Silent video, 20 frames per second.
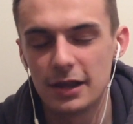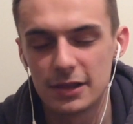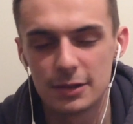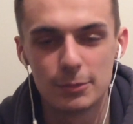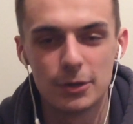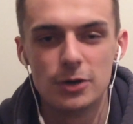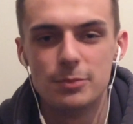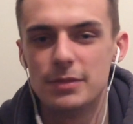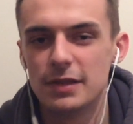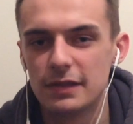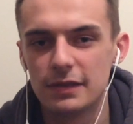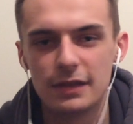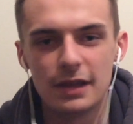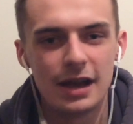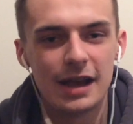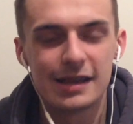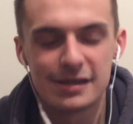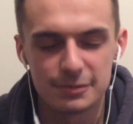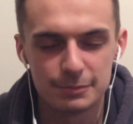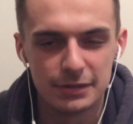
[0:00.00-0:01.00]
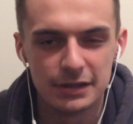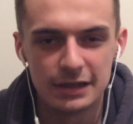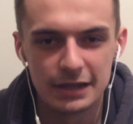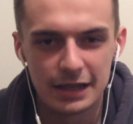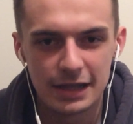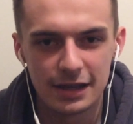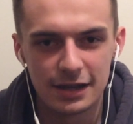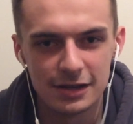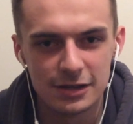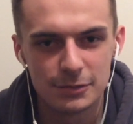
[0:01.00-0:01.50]
At the moment, that hasn't been the
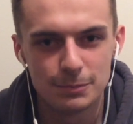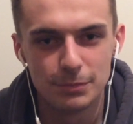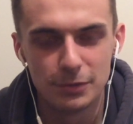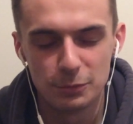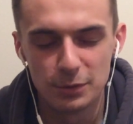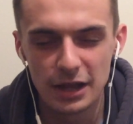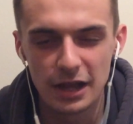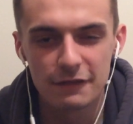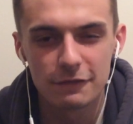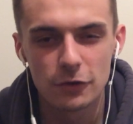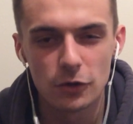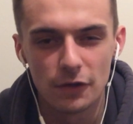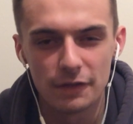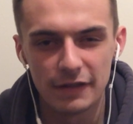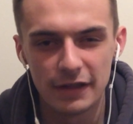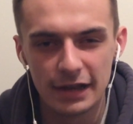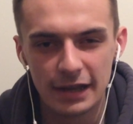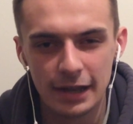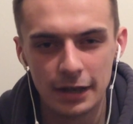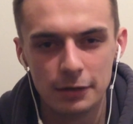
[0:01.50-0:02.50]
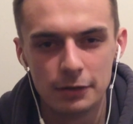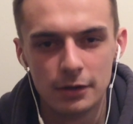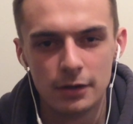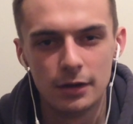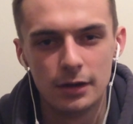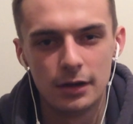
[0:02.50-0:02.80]
case, but we have got that now,